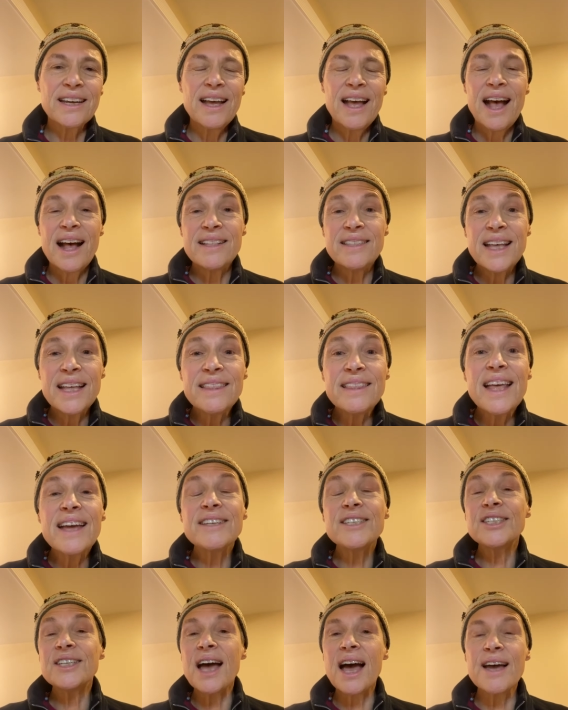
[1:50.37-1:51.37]
And then
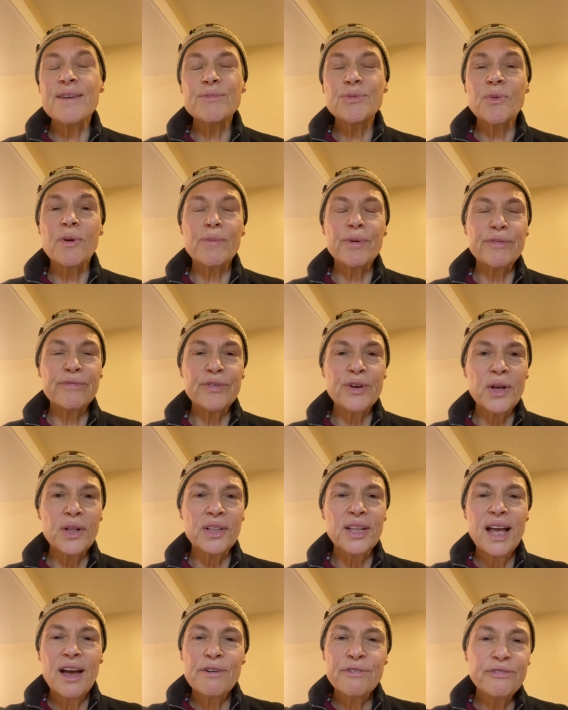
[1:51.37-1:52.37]
there's times where we
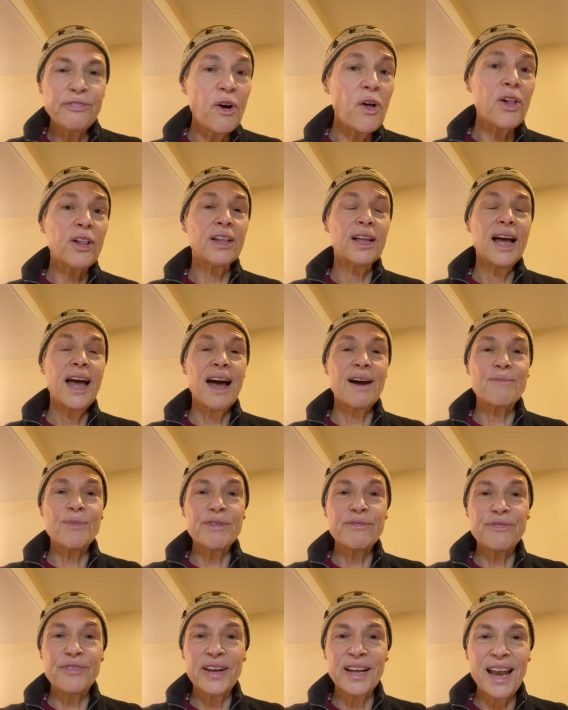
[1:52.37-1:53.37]
feel full and we
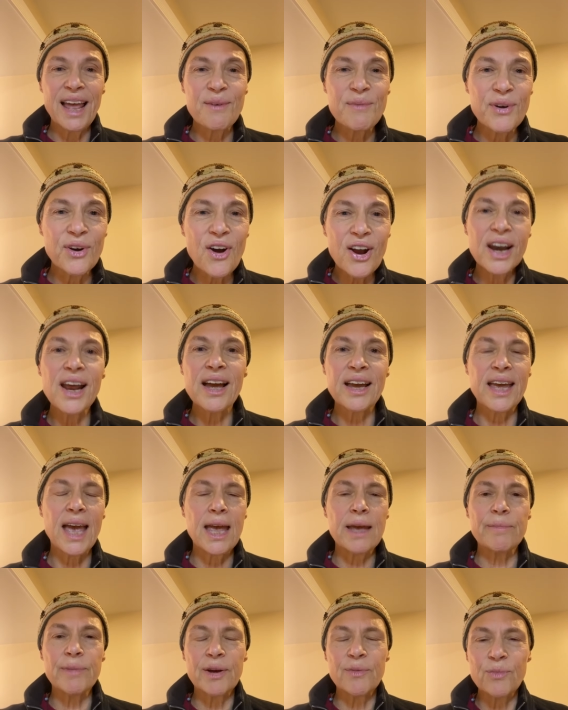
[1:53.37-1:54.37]
feel like we're on our
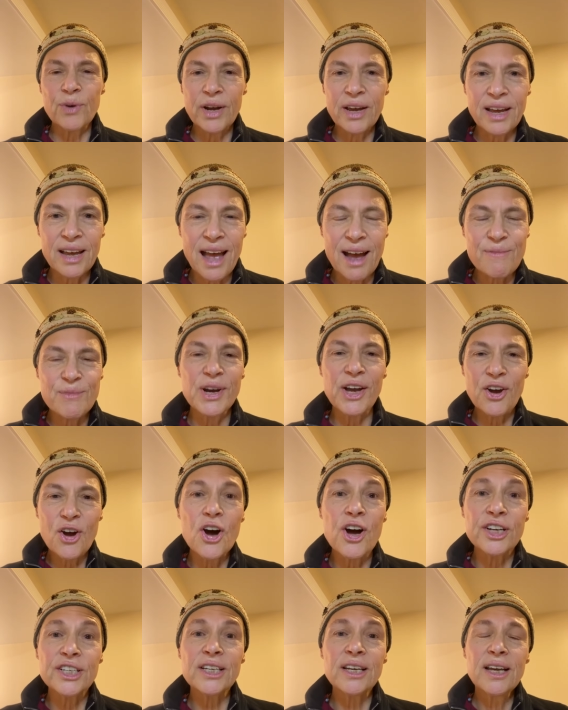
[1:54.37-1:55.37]
game and we're, and we're
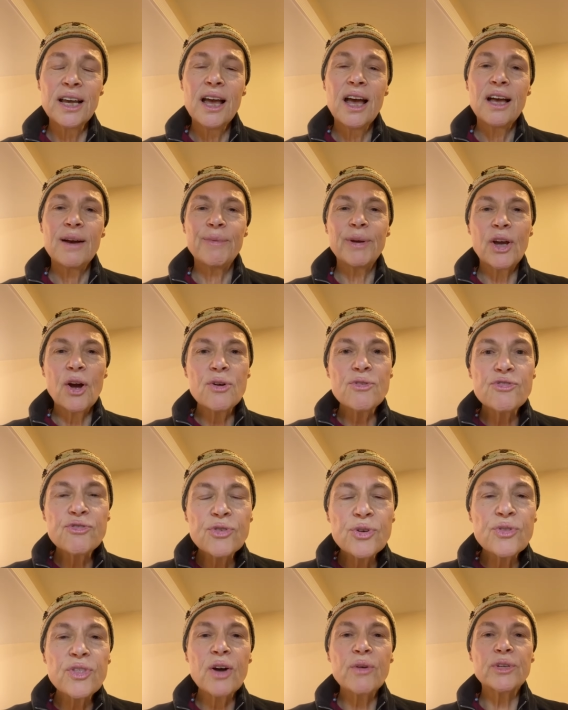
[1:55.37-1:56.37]
good. And we go
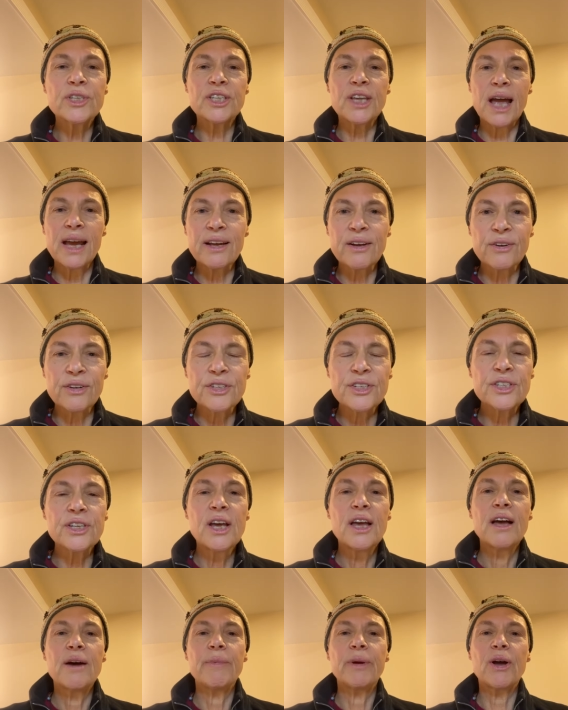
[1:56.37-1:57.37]
through those cycles
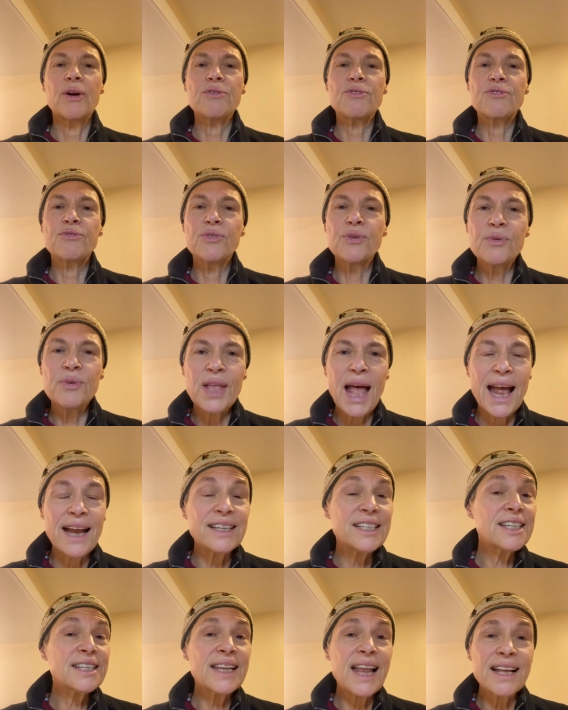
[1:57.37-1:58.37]
and we go through that
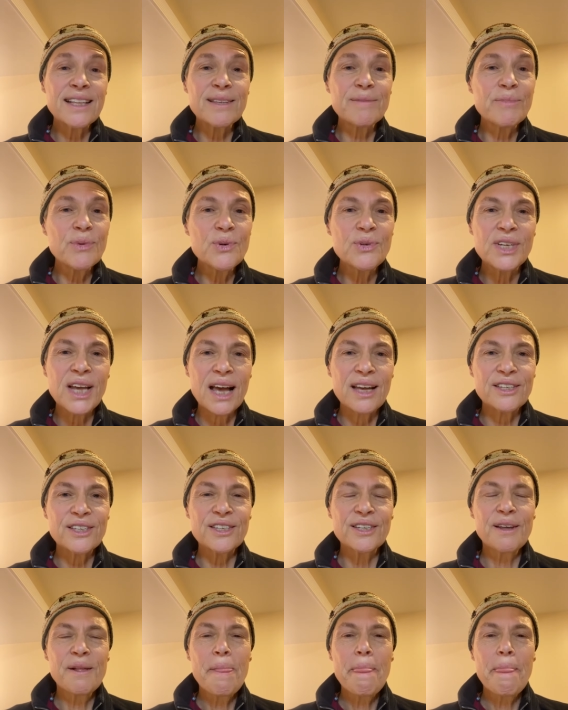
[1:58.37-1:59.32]
just like the moon does.